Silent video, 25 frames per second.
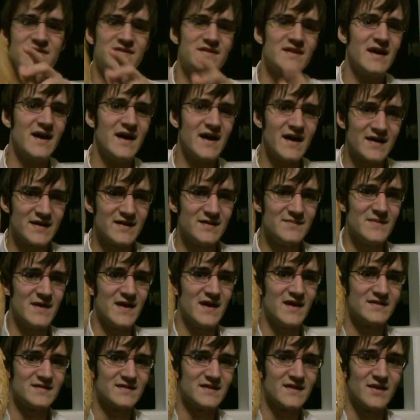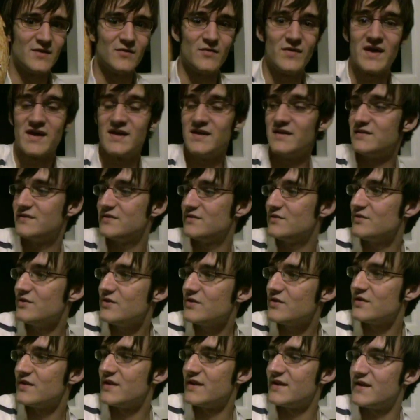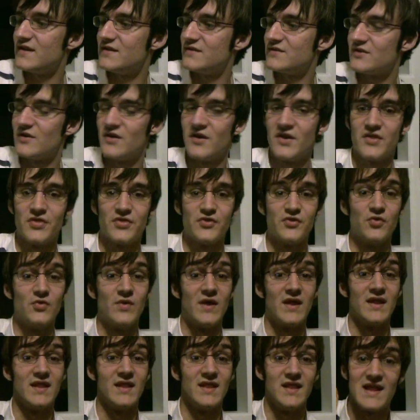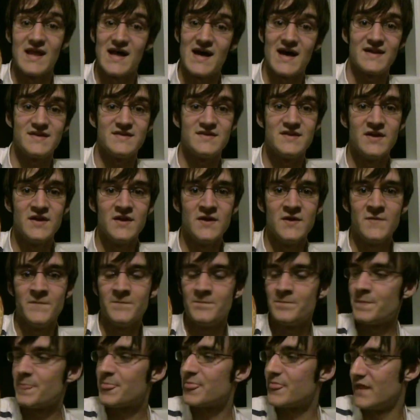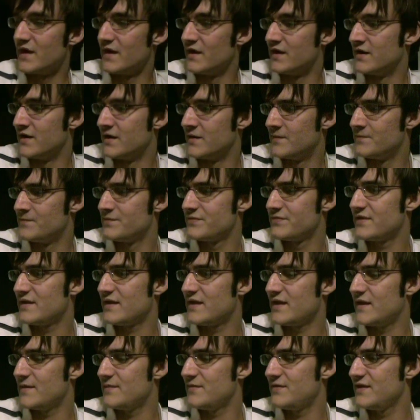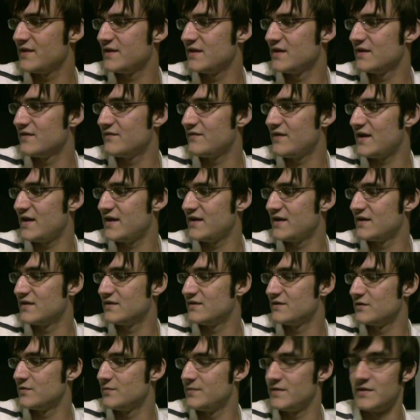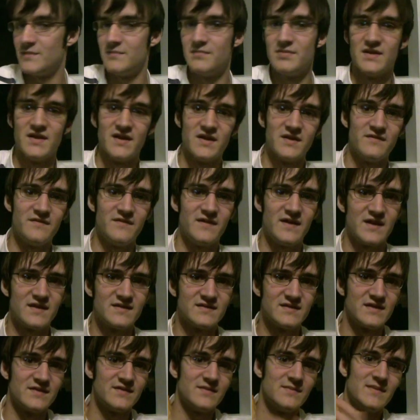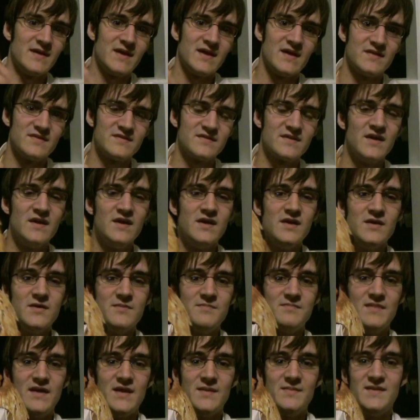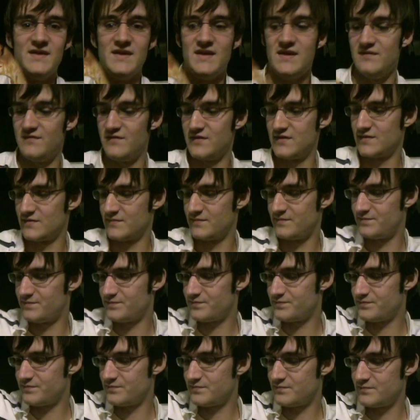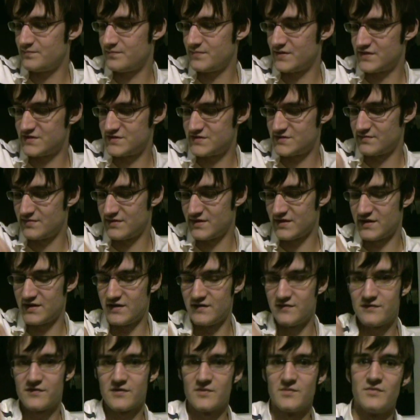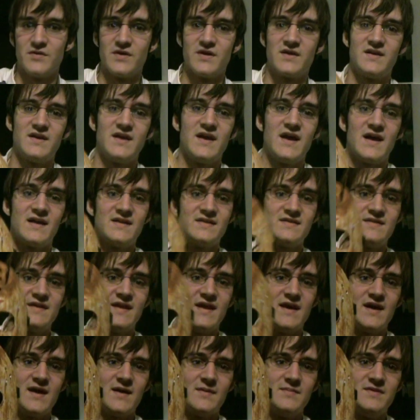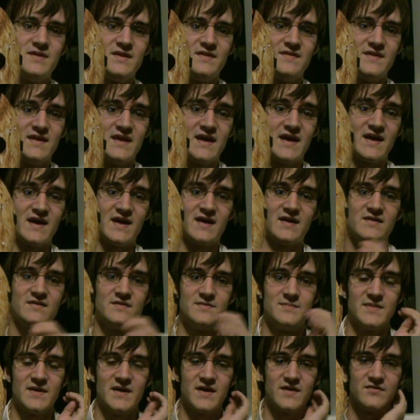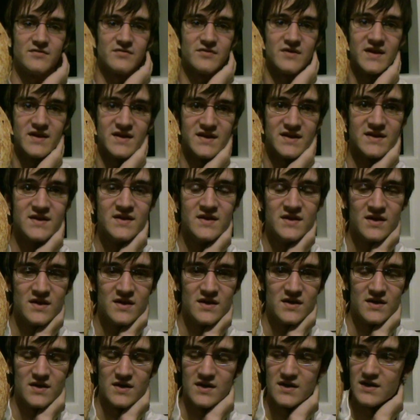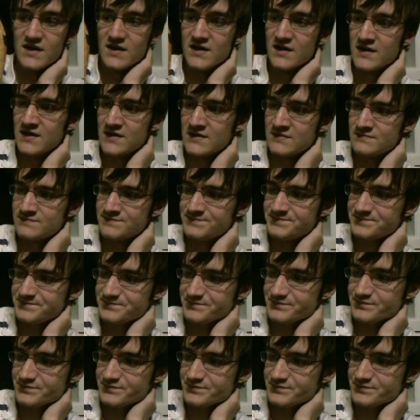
just a hockey mask, and I wanted it to look like it's gone through a lot. I'm thinking of adding a little bit of blood effects on the mask, maybe even a bunch of blood from where he got stabbed in the eyes by Freddy, in